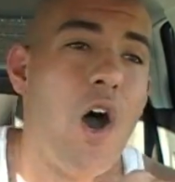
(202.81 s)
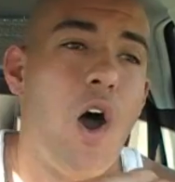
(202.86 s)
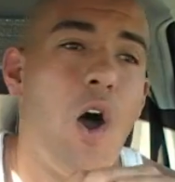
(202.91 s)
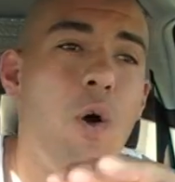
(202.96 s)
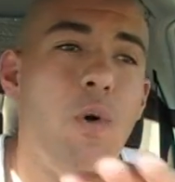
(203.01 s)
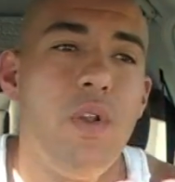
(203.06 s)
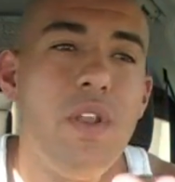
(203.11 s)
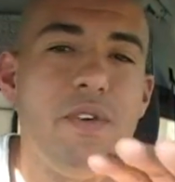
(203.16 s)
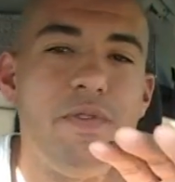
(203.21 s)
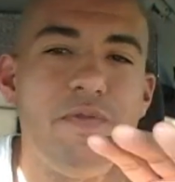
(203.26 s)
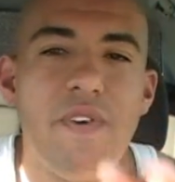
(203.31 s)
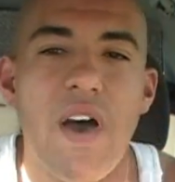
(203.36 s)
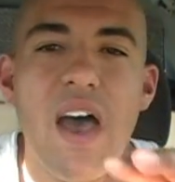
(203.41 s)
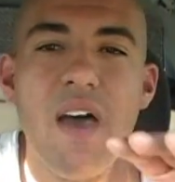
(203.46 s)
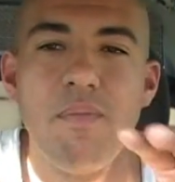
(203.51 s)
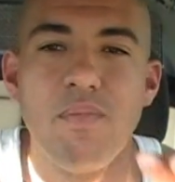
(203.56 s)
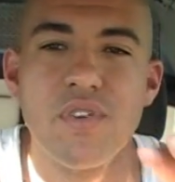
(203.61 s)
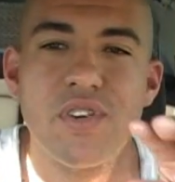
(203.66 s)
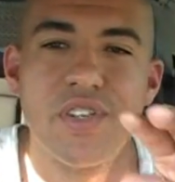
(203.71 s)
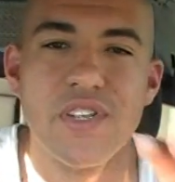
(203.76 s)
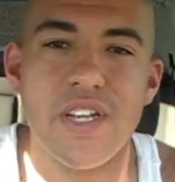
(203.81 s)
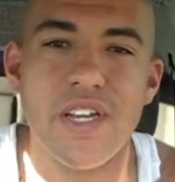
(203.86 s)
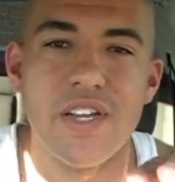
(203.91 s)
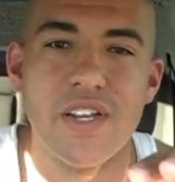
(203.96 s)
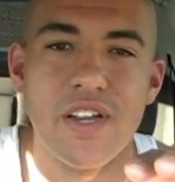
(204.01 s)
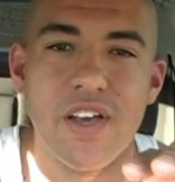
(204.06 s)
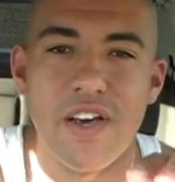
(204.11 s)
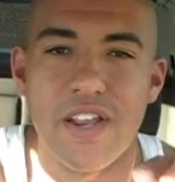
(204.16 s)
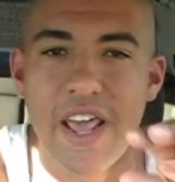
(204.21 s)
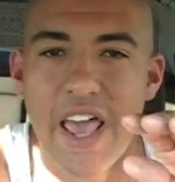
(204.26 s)
Only
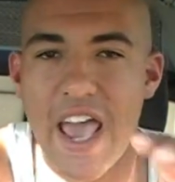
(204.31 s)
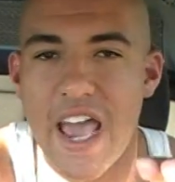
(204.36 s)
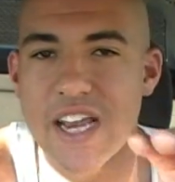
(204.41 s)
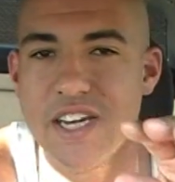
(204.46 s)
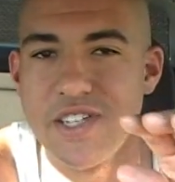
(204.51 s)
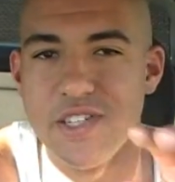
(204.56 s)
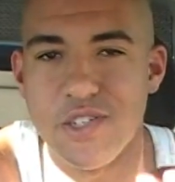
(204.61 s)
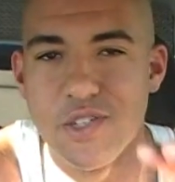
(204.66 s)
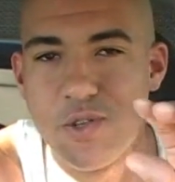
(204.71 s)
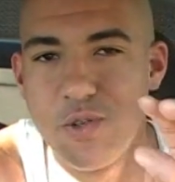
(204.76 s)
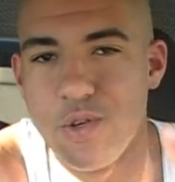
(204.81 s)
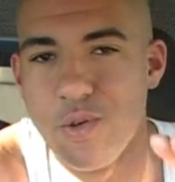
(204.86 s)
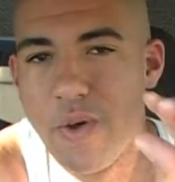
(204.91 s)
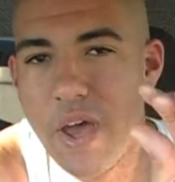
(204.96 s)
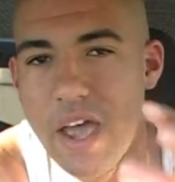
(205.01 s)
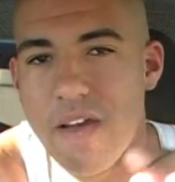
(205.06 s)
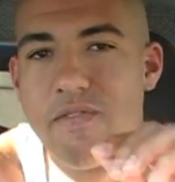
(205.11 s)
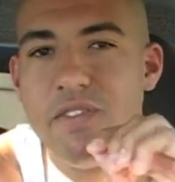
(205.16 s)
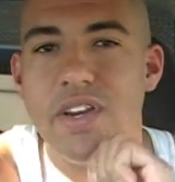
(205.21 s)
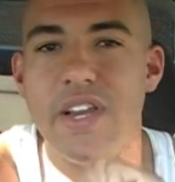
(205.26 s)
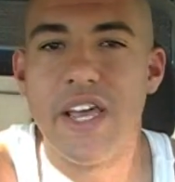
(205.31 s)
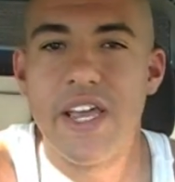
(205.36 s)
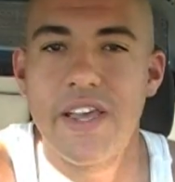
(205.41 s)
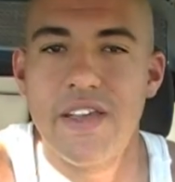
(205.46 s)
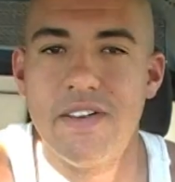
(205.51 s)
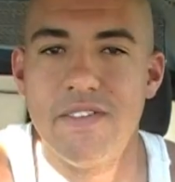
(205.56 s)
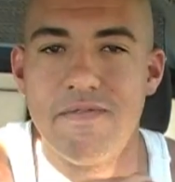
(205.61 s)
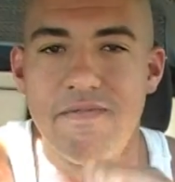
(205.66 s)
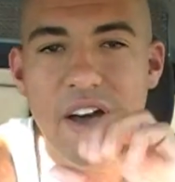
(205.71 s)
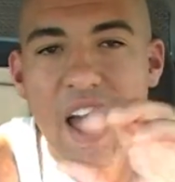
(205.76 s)
5% of the actions you do every day,
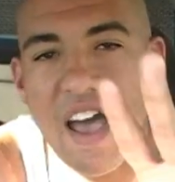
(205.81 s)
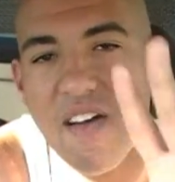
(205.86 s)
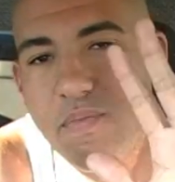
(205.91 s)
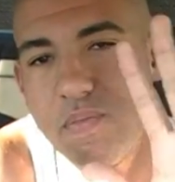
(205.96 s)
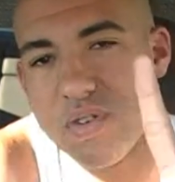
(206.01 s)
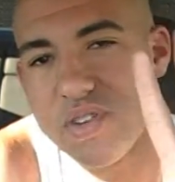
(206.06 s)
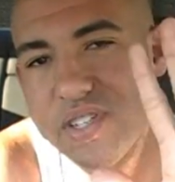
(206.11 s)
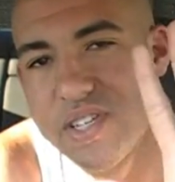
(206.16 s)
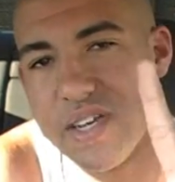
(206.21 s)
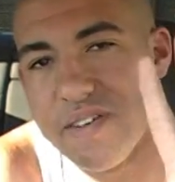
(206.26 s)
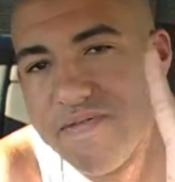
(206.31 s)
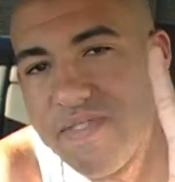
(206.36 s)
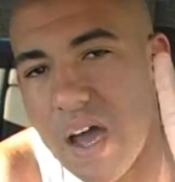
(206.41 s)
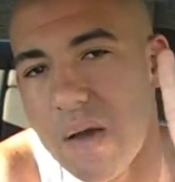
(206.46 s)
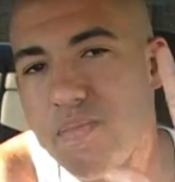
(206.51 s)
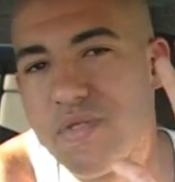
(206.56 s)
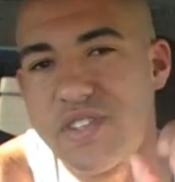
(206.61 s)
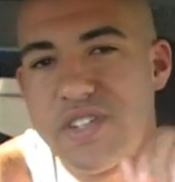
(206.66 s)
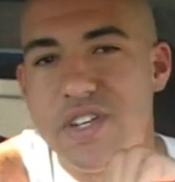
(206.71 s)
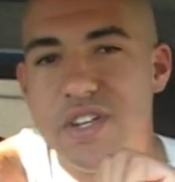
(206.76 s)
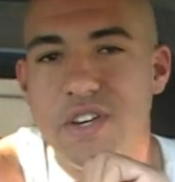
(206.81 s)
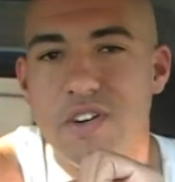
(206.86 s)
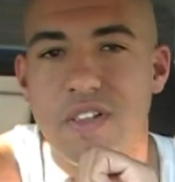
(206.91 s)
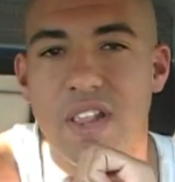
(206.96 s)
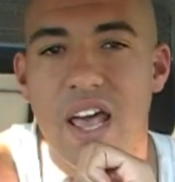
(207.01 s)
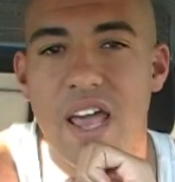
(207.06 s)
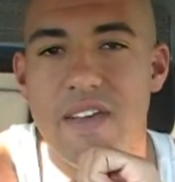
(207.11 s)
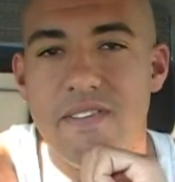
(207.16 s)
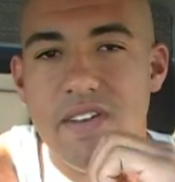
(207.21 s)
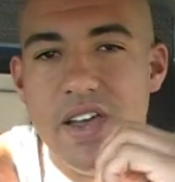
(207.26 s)
5% of your
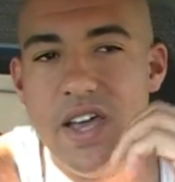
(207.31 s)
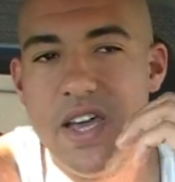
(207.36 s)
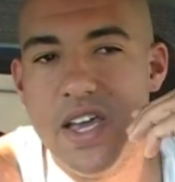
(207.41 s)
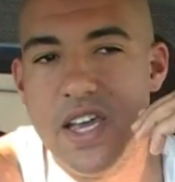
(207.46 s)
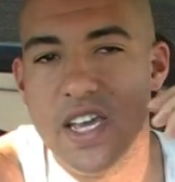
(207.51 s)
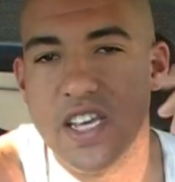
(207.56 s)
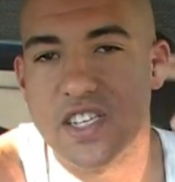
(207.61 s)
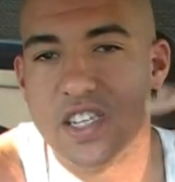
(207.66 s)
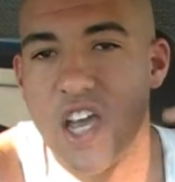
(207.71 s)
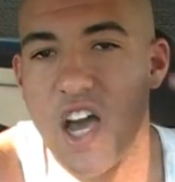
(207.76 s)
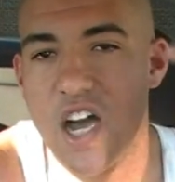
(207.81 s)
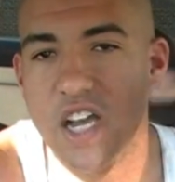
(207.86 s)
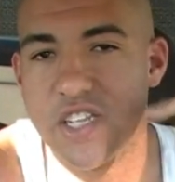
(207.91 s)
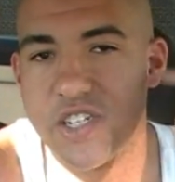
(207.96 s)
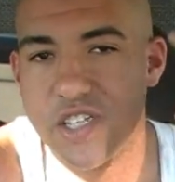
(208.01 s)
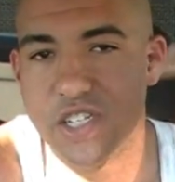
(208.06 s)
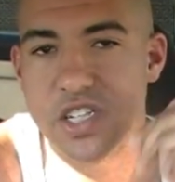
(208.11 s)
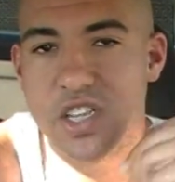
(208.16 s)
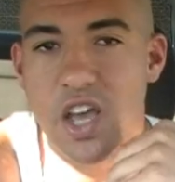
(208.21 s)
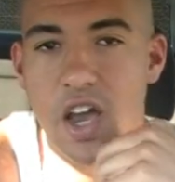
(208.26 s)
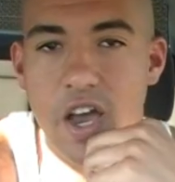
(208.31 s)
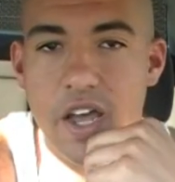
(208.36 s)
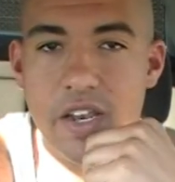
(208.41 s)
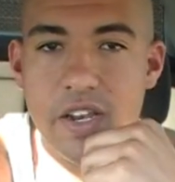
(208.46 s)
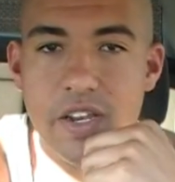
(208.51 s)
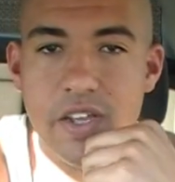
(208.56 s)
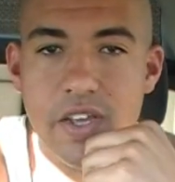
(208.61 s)
life is conscious thought.